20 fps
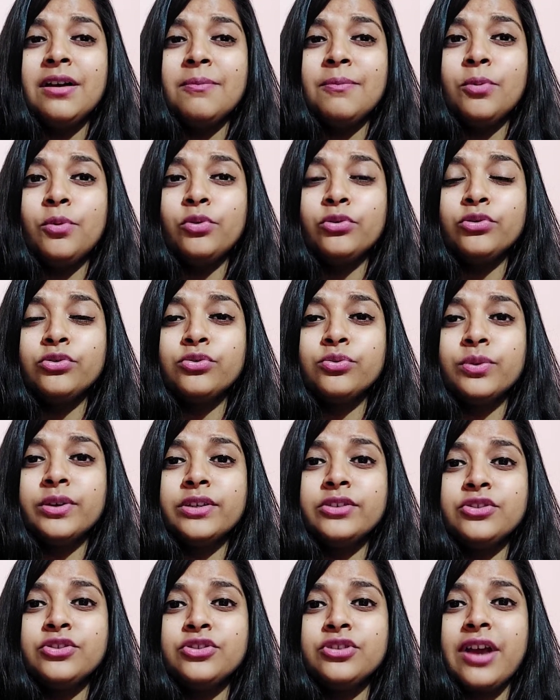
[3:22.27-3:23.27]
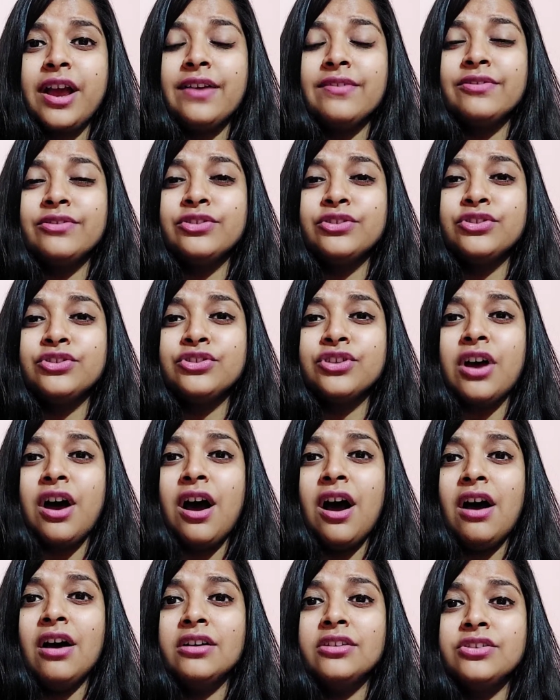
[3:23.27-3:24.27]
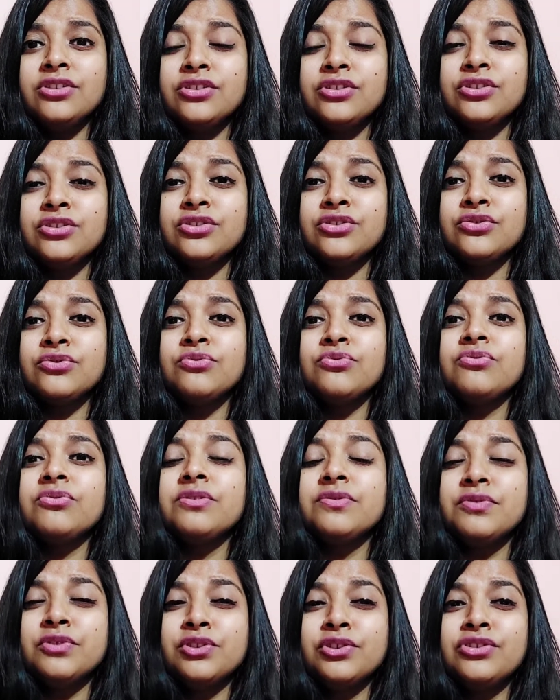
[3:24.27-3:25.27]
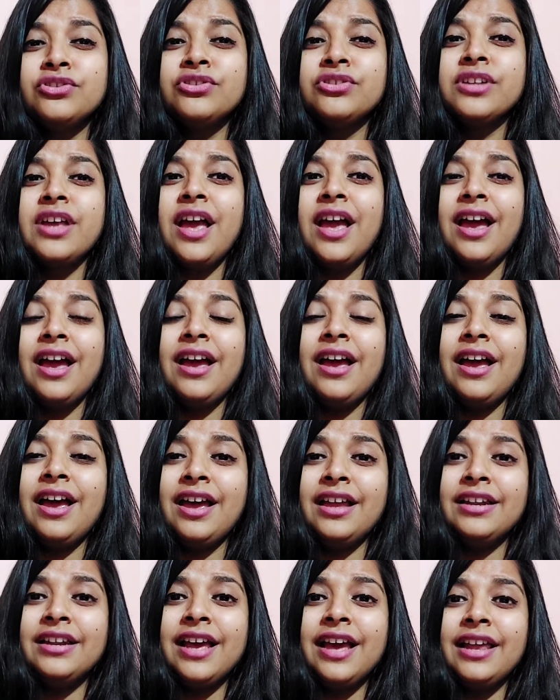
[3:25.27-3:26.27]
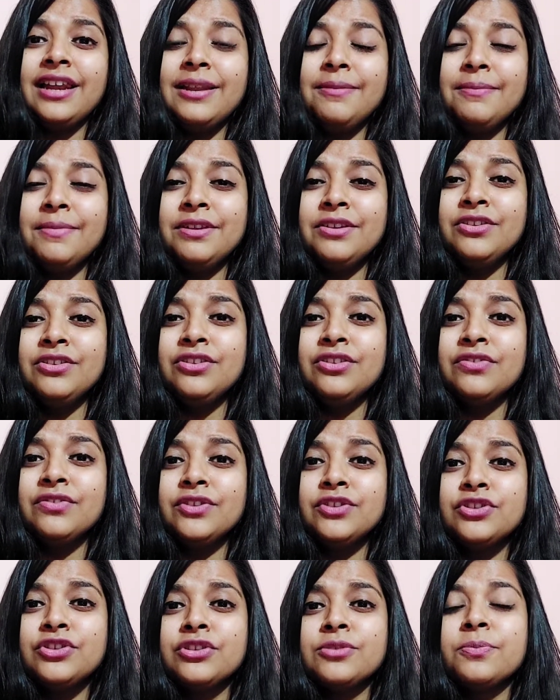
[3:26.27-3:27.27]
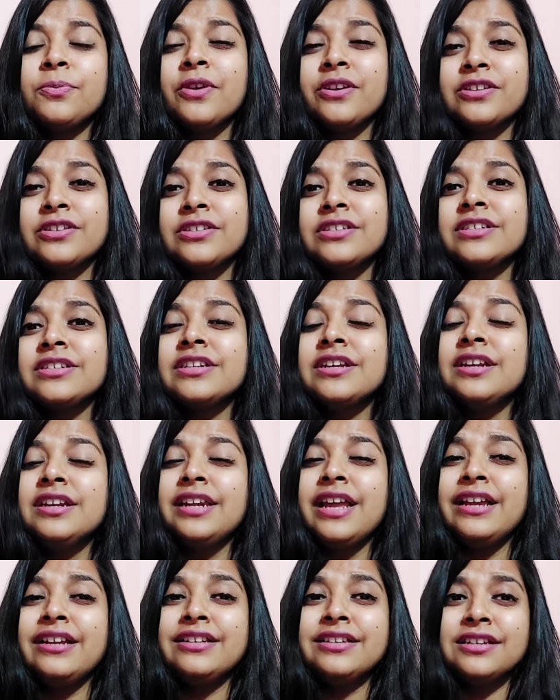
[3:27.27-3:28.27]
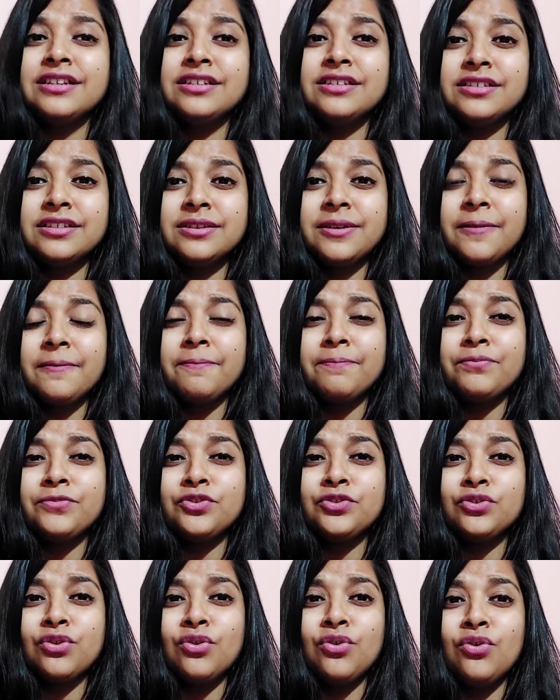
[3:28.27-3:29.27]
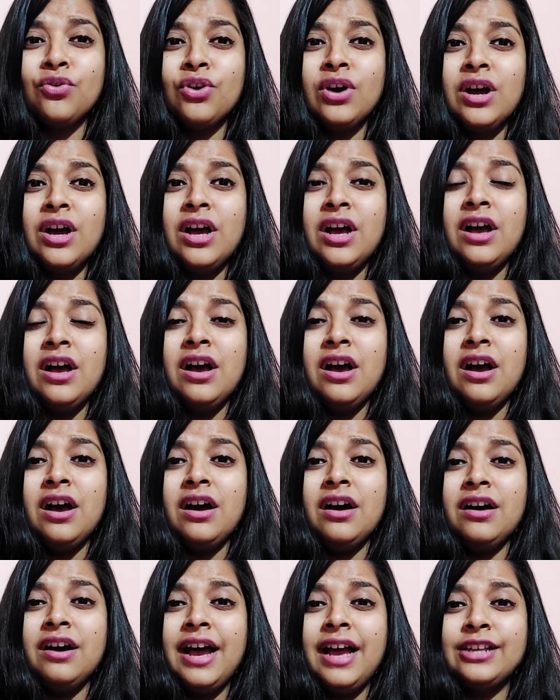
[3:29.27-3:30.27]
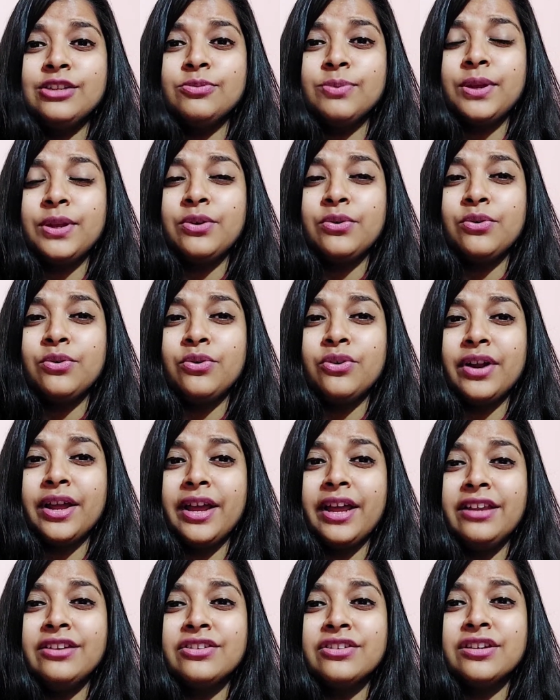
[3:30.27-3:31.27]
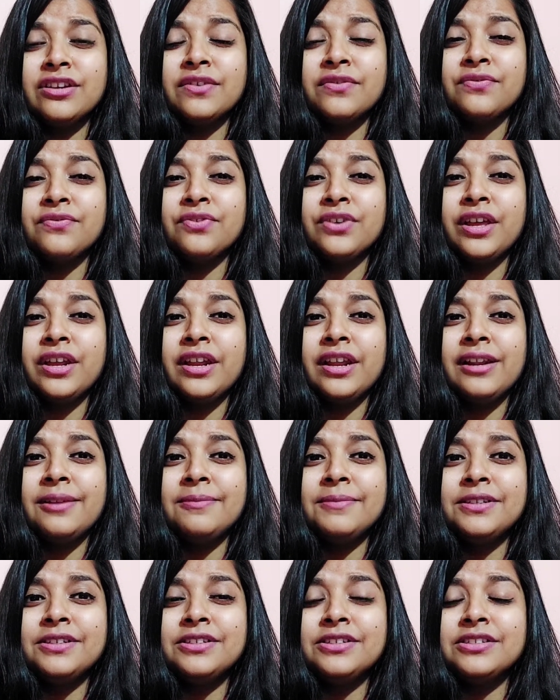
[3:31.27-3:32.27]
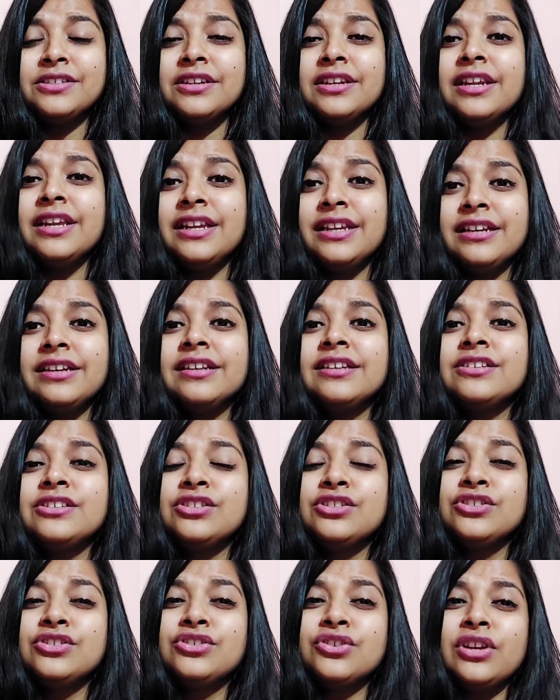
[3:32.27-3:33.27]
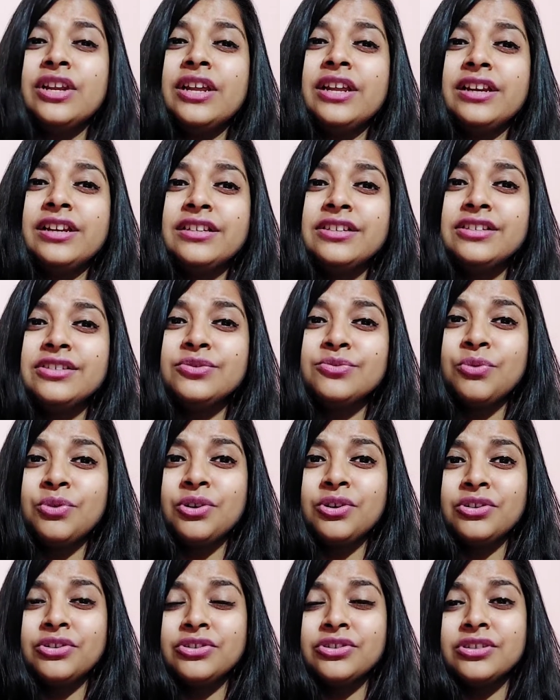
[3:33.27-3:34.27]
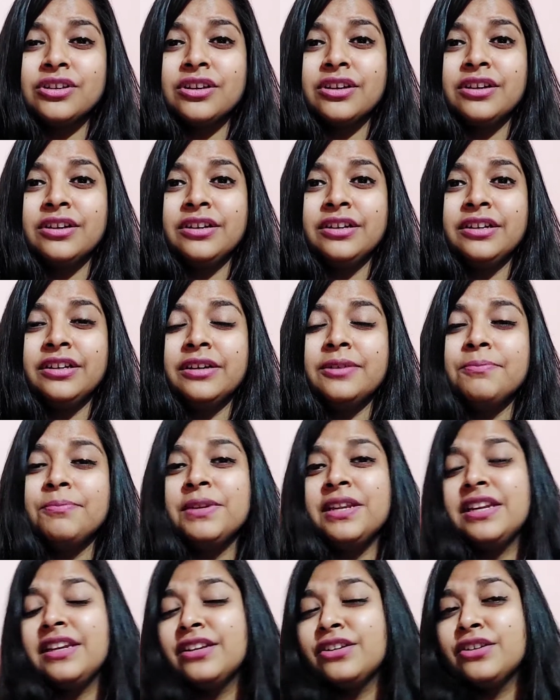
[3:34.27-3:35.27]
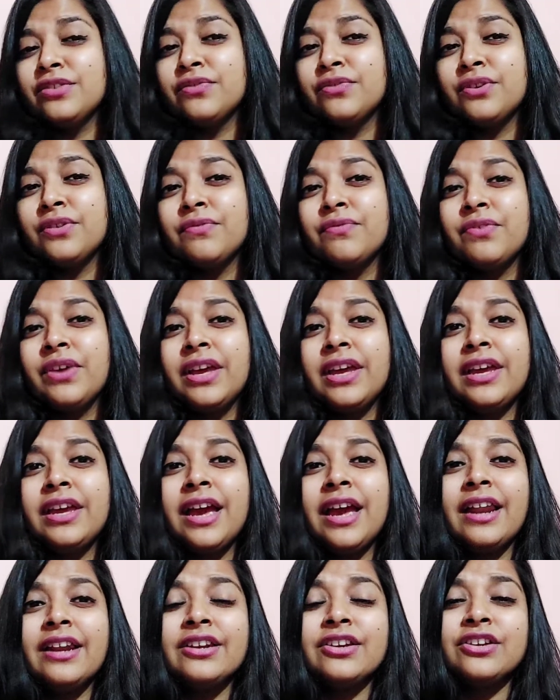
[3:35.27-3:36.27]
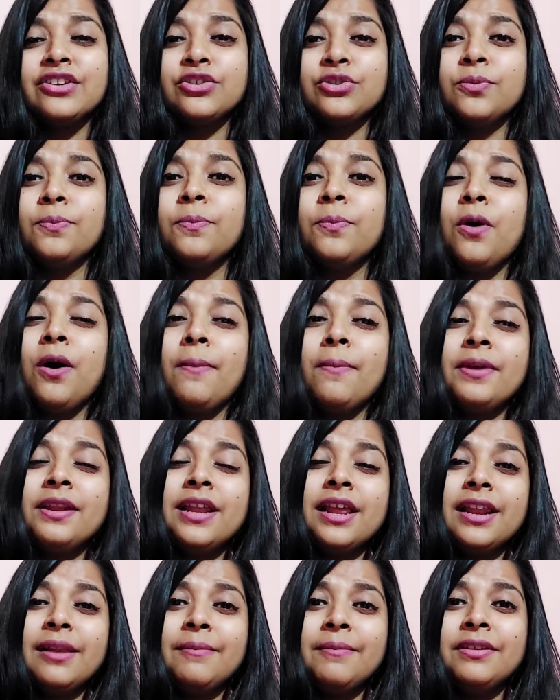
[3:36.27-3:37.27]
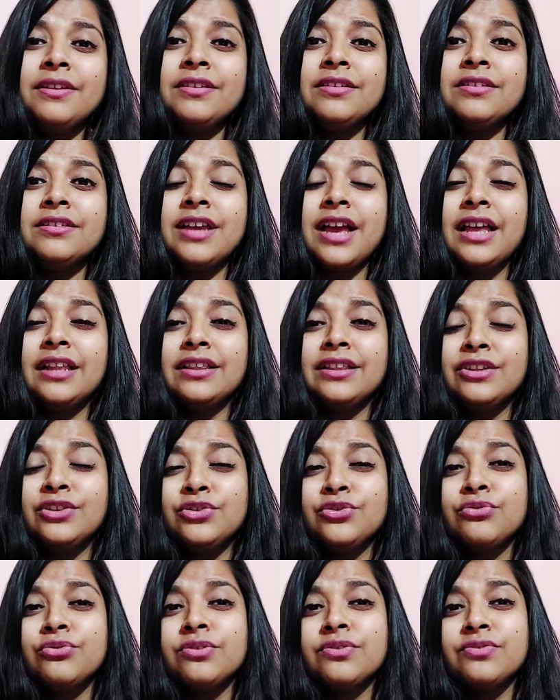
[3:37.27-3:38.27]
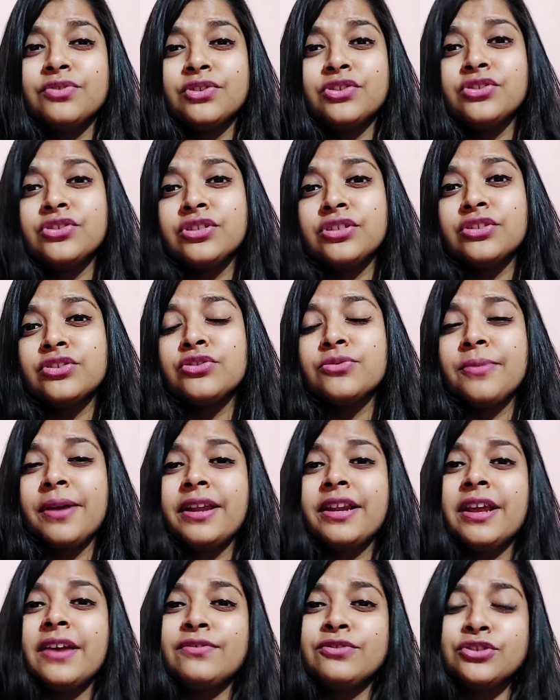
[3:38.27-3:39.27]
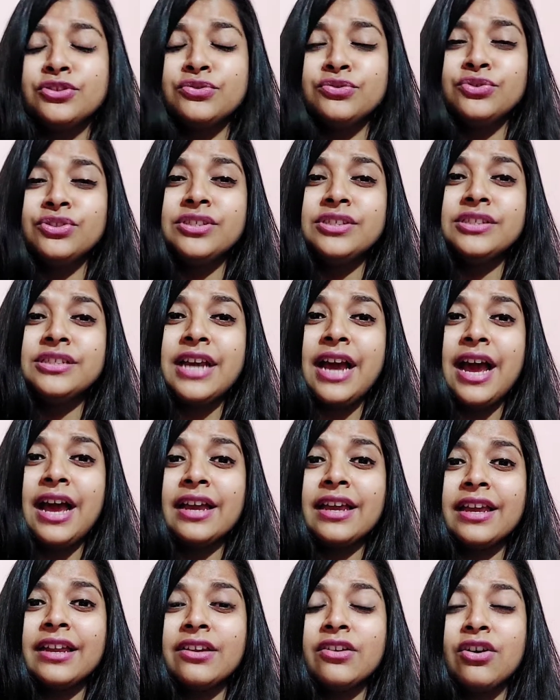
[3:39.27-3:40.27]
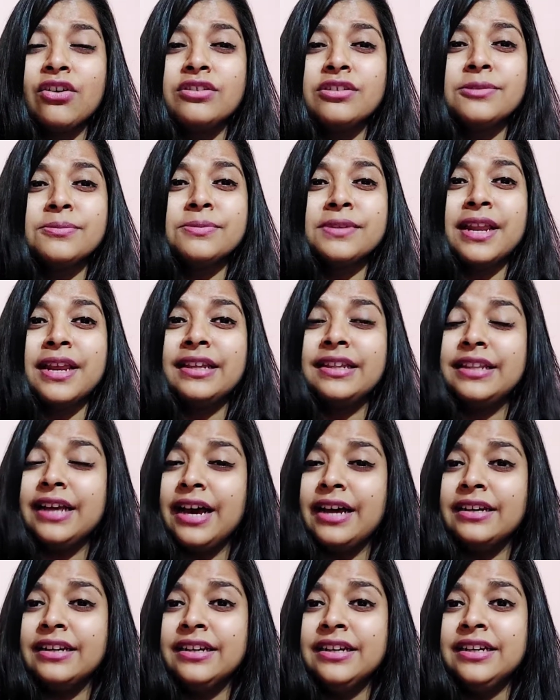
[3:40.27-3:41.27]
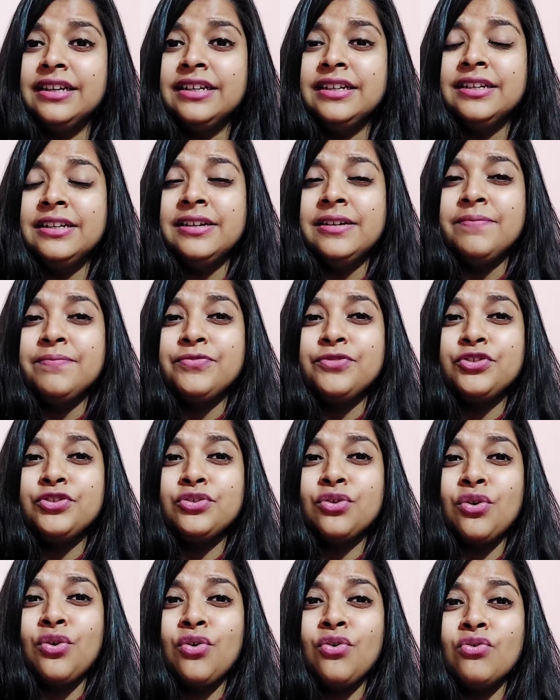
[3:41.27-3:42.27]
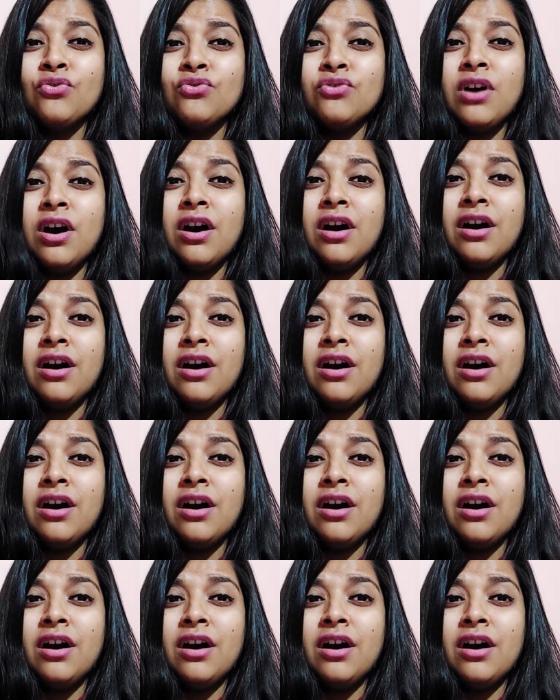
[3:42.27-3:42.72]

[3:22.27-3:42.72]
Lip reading: post which I was asked to reverse an element which is present in a linked list. So as we know, right, if an element is a linked list, so linked list works in a completely different way, and to pop an element and then to reverse it, you might have to use stack and concepts like that. So